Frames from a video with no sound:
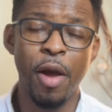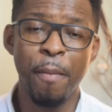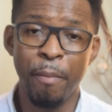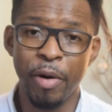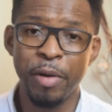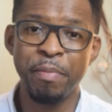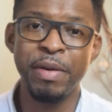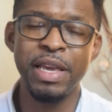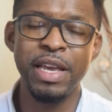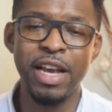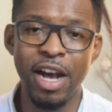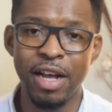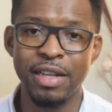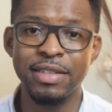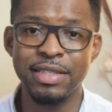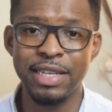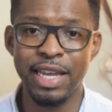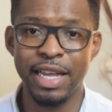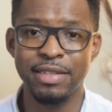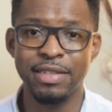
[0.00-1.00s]
but be
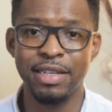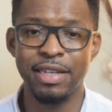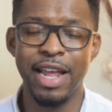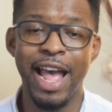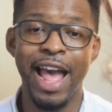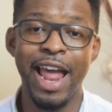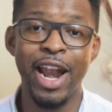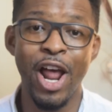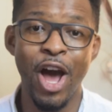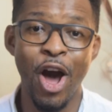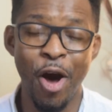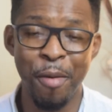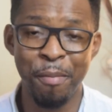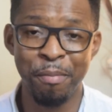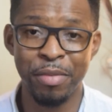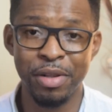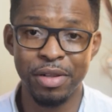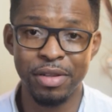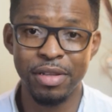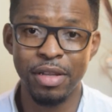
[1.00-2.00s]
contented and
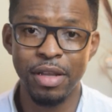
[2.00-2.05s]
humble.